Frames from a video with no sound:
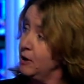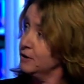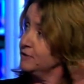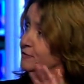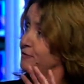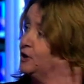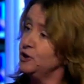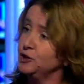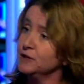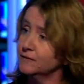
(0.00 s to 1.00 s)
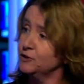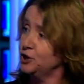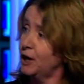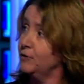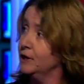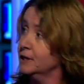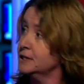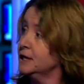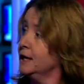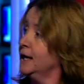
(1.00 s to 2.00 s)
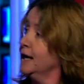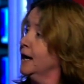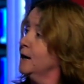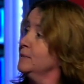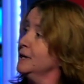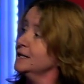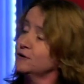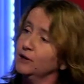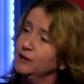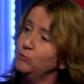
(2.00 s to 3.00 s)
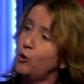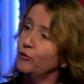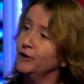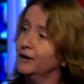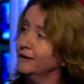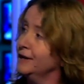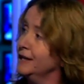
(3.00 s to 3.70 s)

part of the furnishings of a chariot, and it's got a little warrior